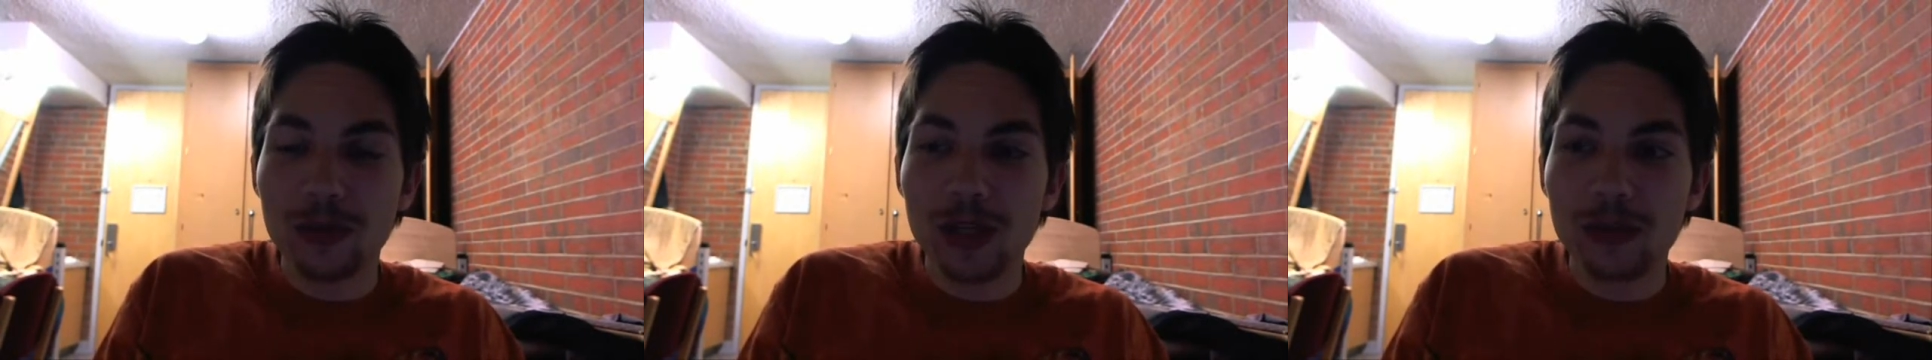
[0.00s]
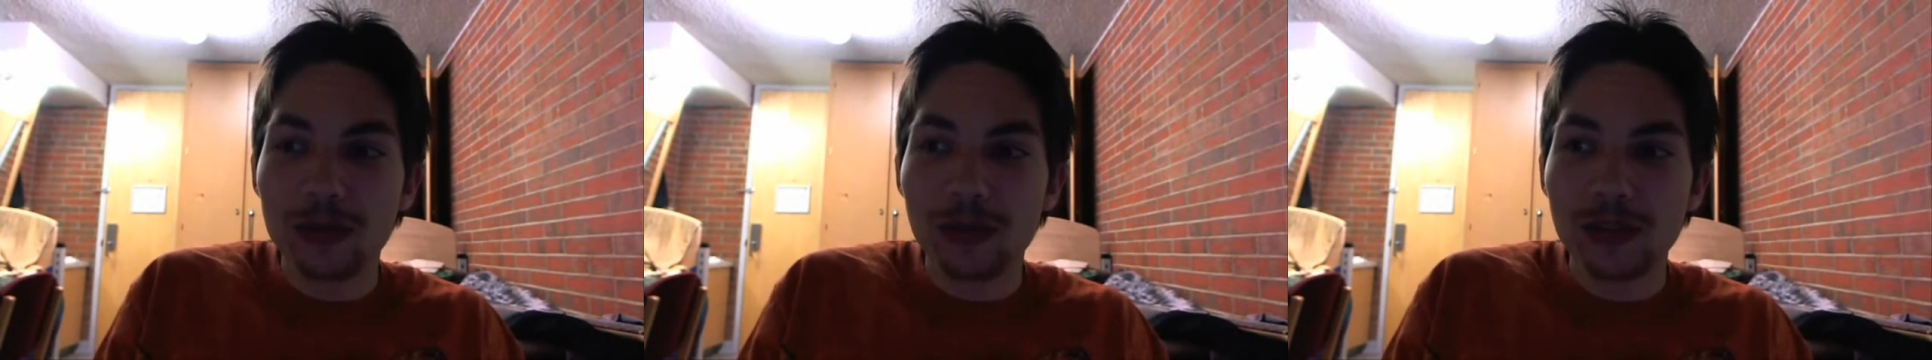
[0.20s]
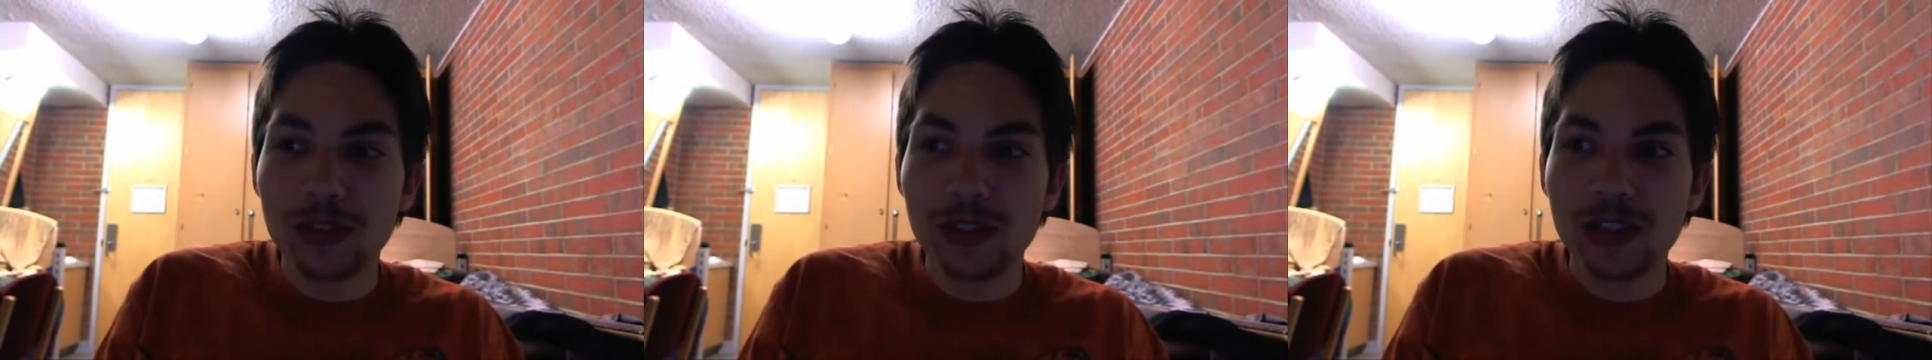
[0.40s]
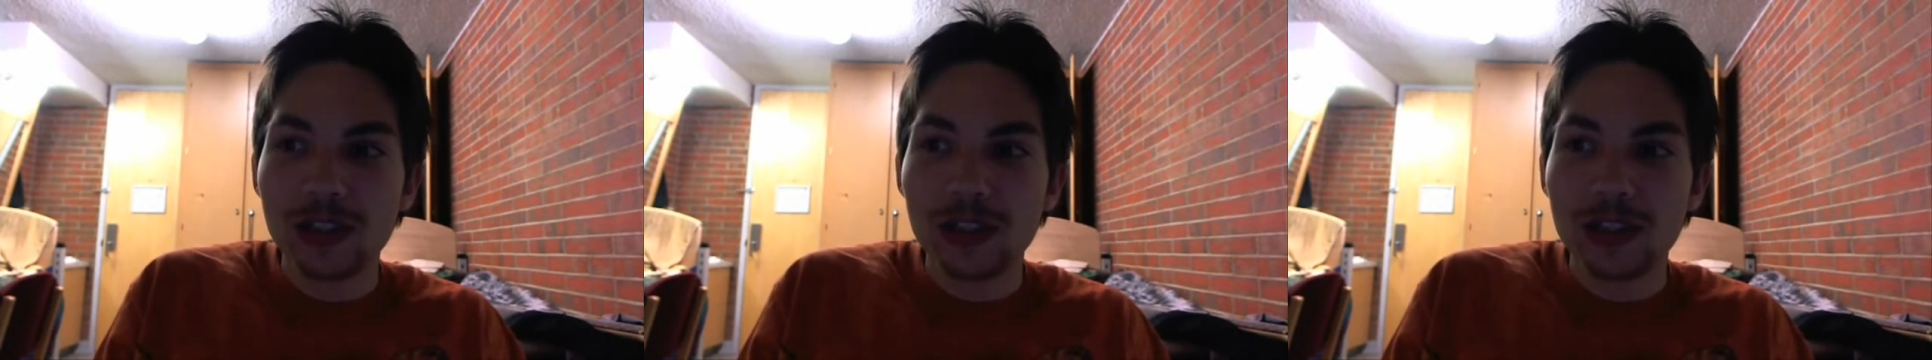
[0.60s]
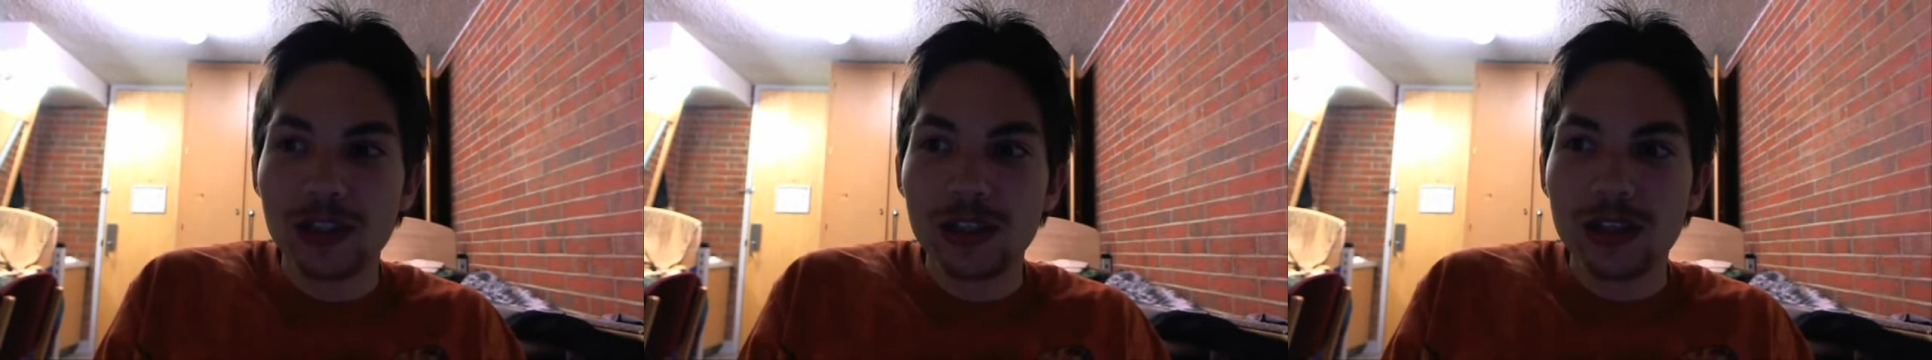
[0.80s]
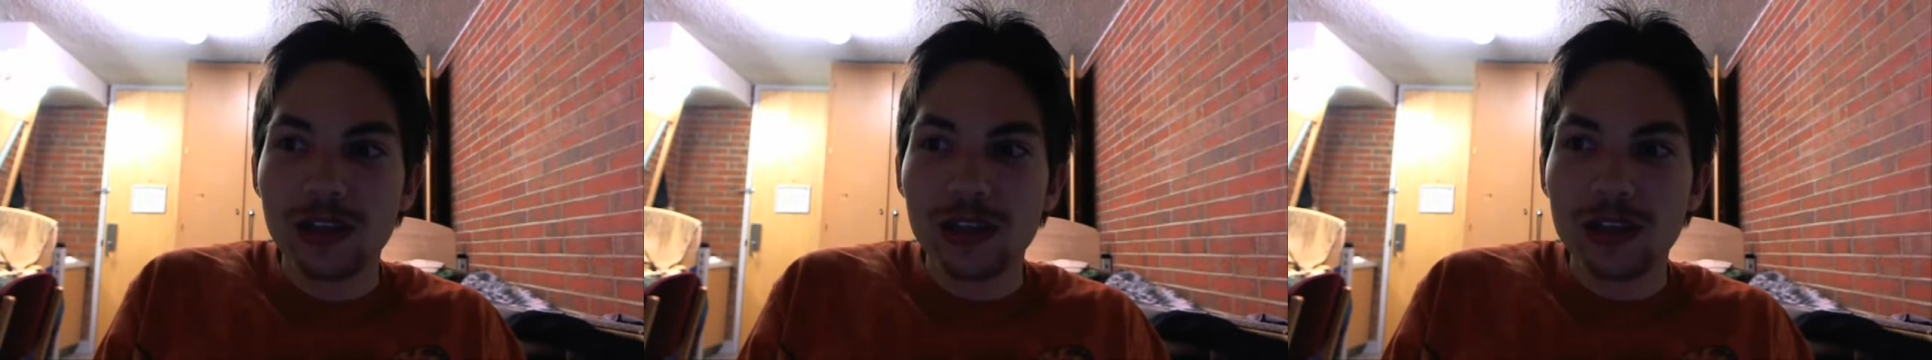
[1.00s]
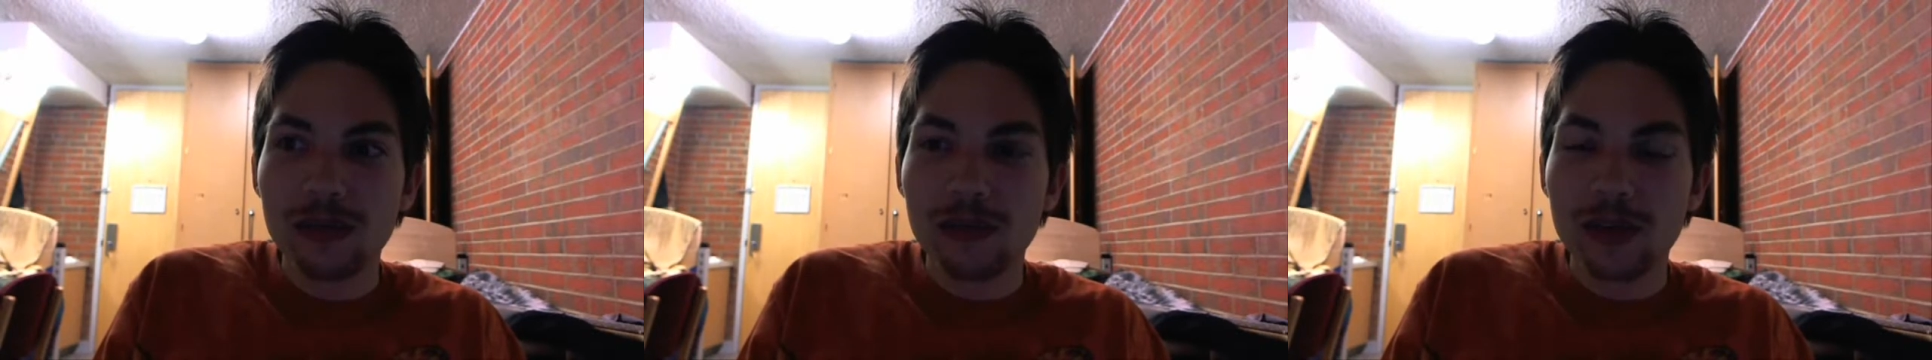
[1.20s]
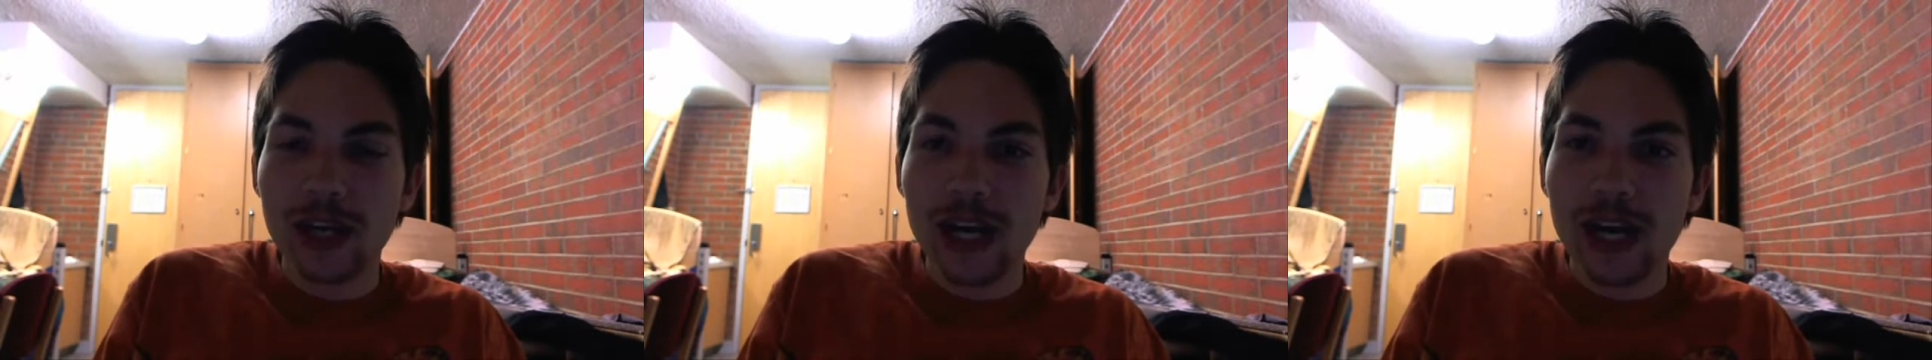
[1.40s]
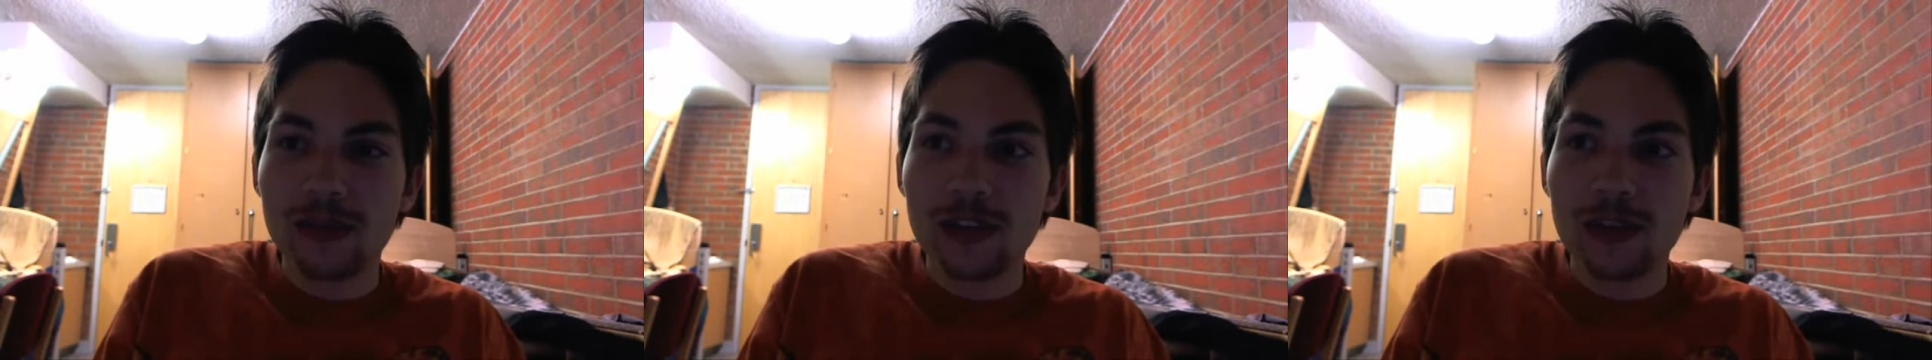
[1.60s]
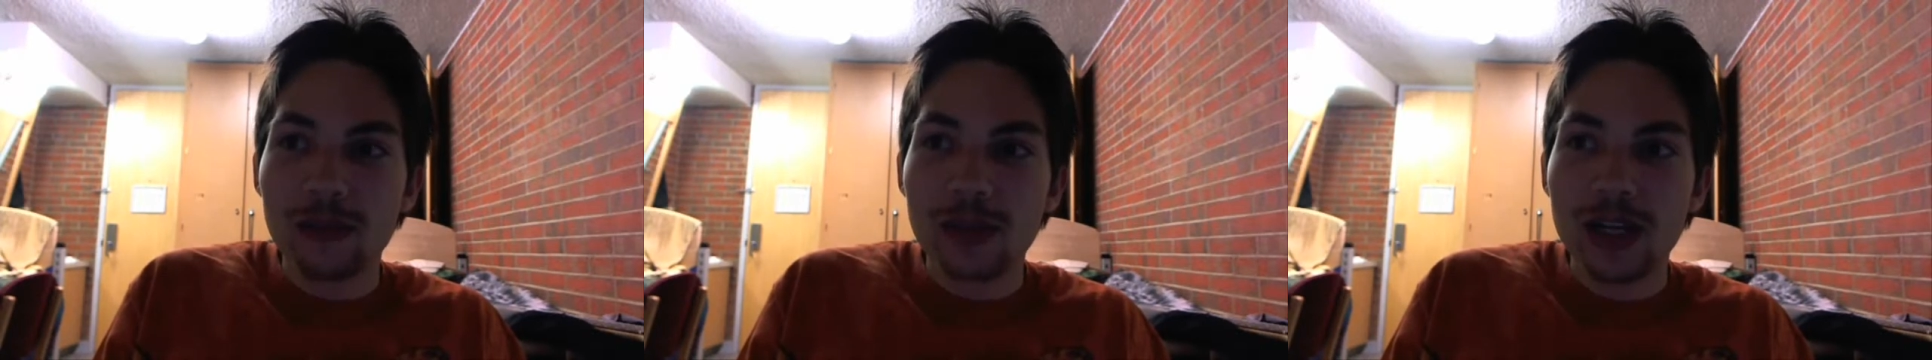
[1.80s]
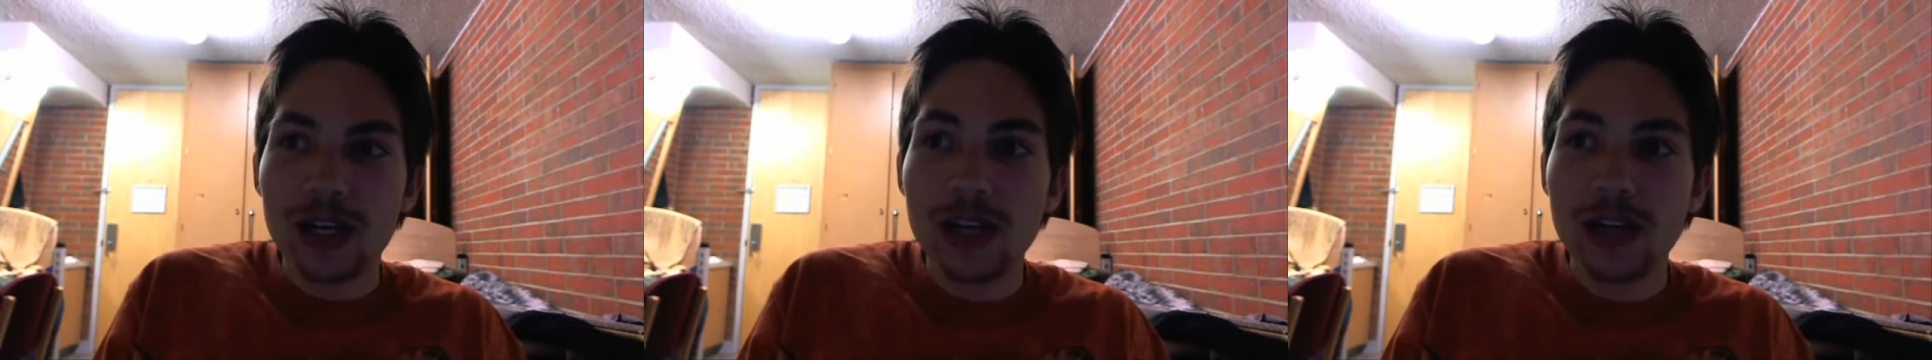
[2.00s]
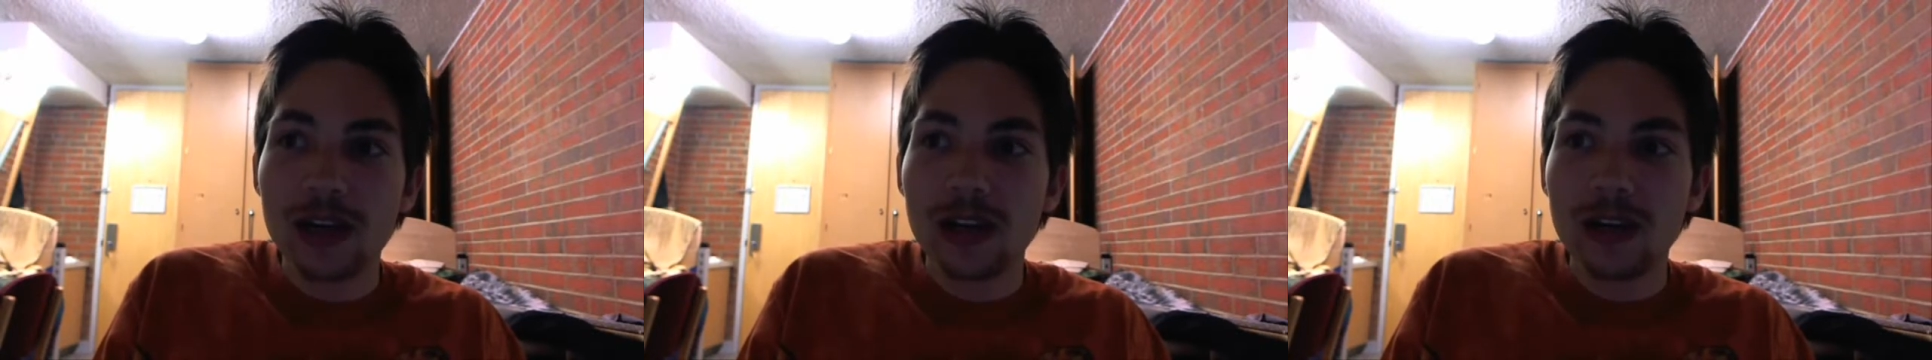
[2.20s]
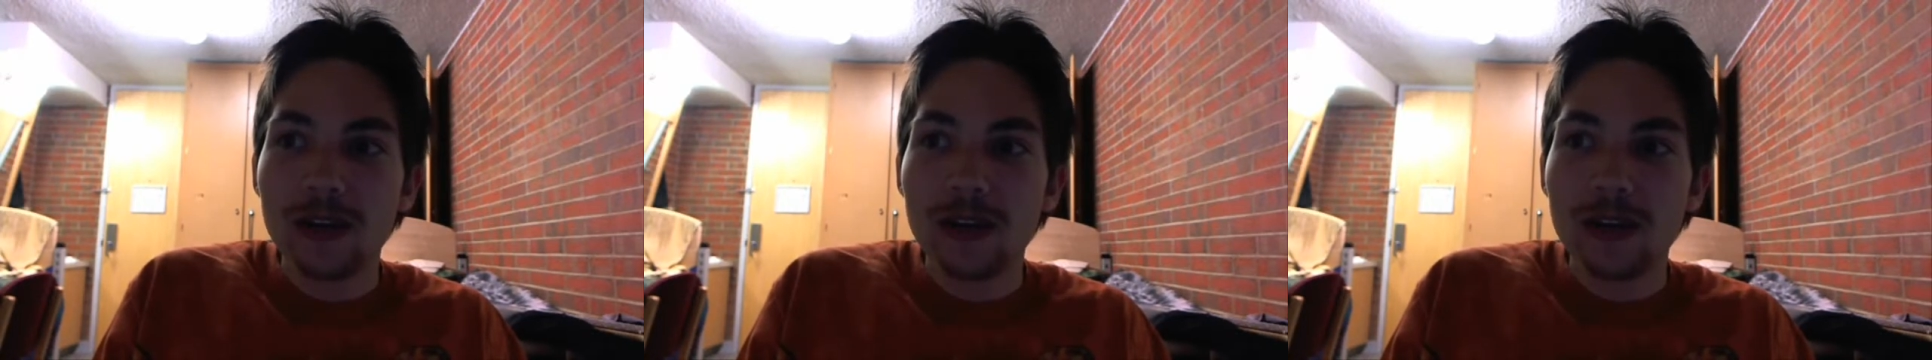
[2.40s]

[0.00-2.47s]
people if I have to be.